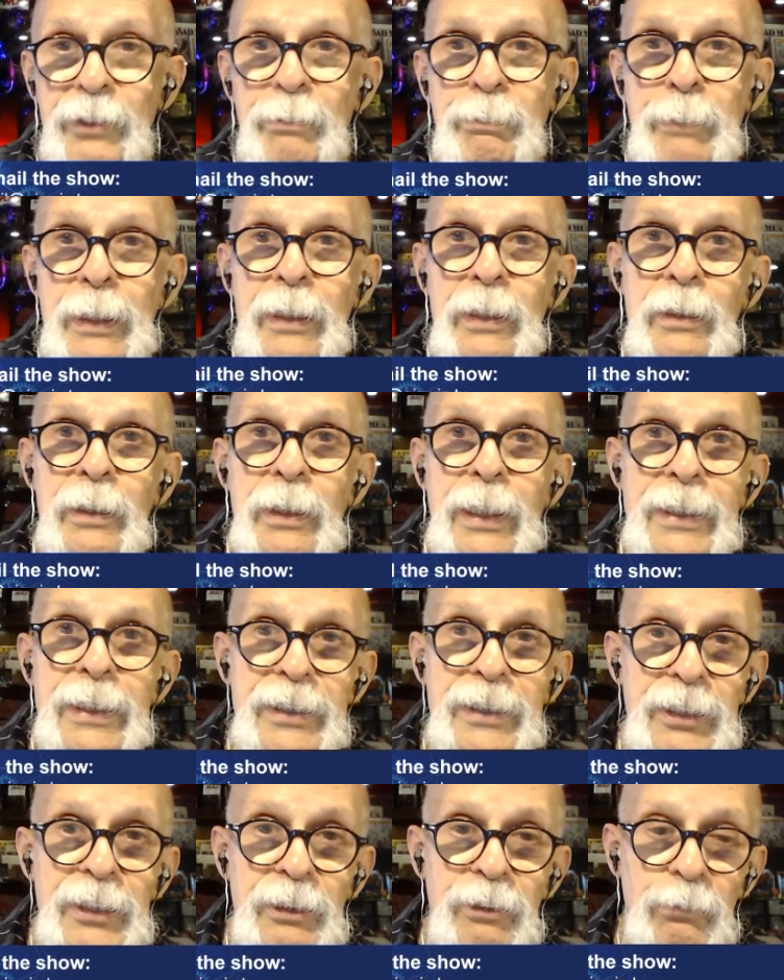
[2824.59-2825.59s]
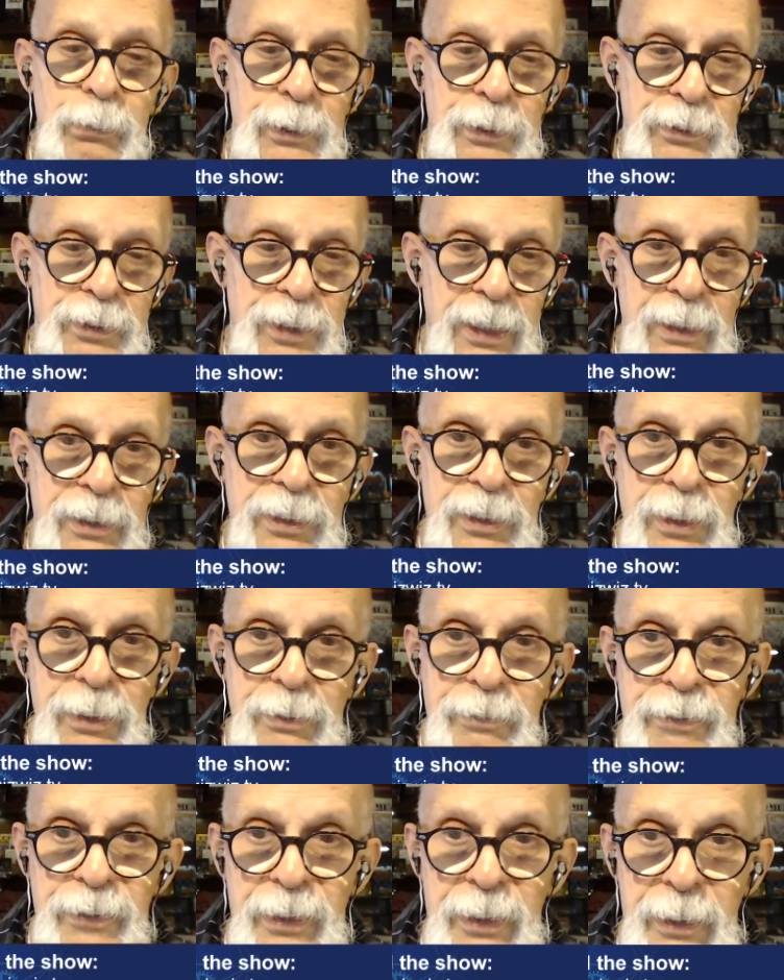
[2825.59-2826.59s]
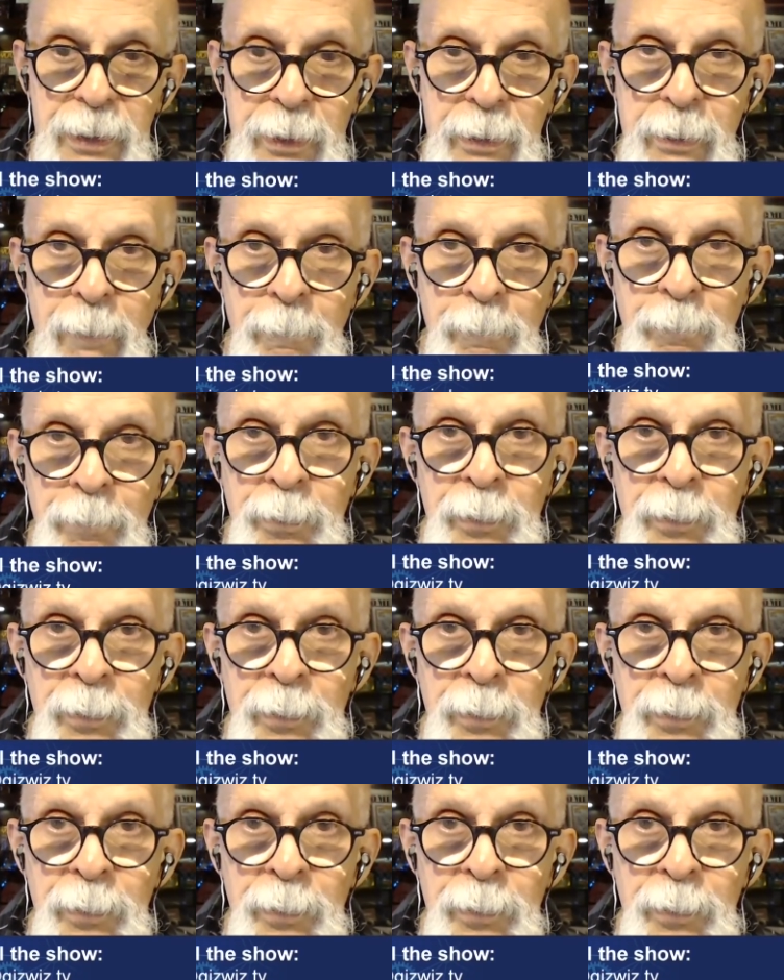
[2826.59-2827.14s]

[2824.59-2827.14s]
It's mail at gizwiz.tv.